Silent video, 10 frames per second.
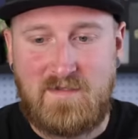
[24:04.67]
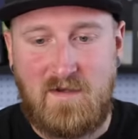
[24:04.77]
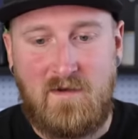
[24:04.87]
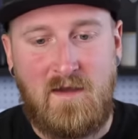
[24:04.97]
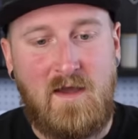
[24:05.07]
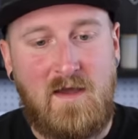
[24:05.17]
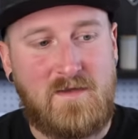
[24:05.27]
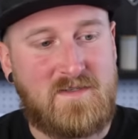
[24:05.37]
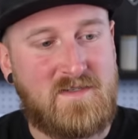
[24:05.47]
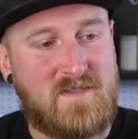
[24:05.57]
So
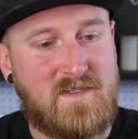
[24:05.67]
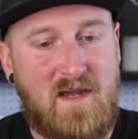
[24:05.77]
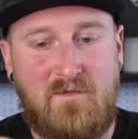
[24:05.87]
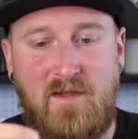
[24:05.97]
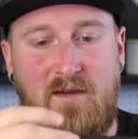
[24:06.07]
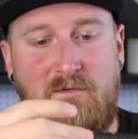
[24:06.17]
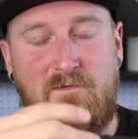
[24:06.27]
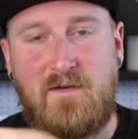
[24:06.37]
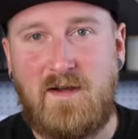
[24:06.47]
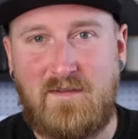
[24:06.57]
this is just kind of like a
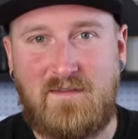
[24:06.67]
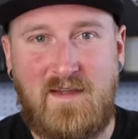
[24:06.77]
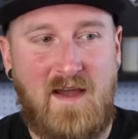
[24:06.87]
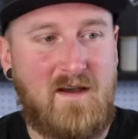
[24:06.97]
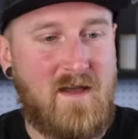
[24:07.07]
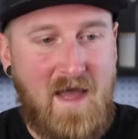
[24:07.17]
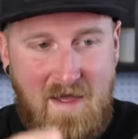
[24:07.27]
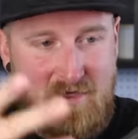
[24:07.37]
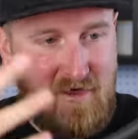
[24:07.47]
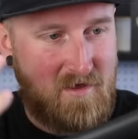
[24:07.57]
fun style
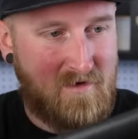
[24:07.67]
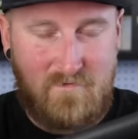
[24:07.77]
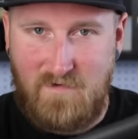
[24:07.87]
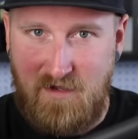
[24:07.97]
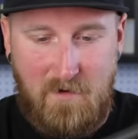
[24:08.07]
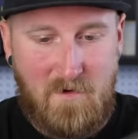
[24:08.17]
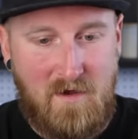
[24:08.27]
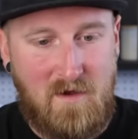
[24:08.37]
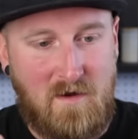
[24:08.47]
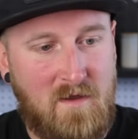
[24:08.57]
hatchet,
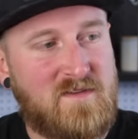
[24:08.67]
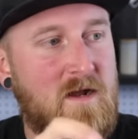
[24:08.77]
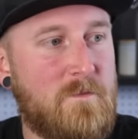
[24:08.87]
tomahawk. It's got